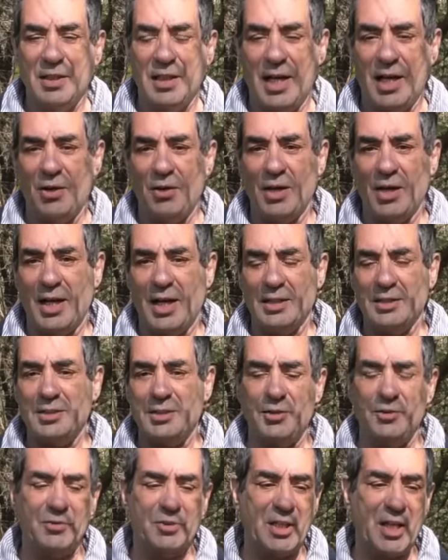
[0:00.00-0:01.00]
Now, as
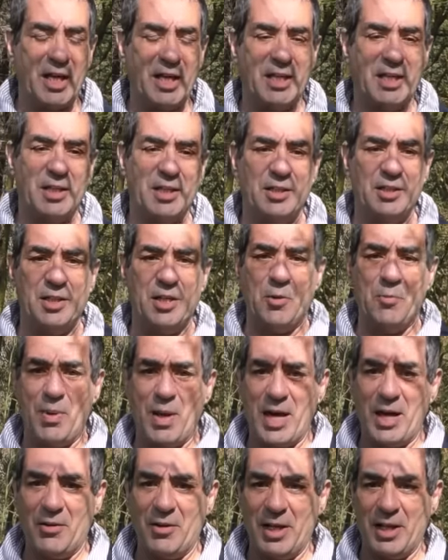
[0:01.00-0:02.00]
you've taken a
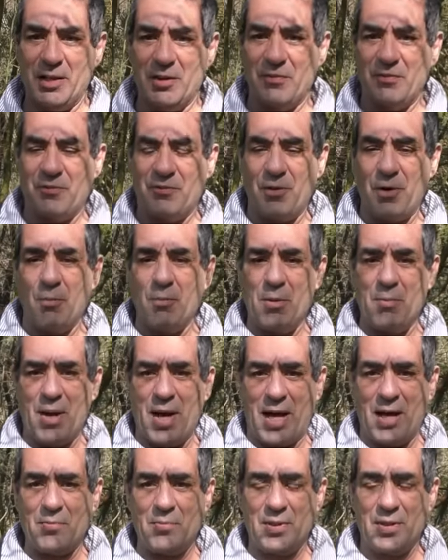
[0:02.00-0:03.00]
bearing from a
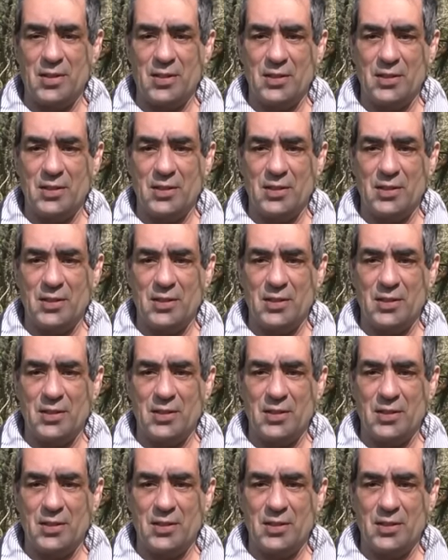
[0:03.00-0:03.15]
map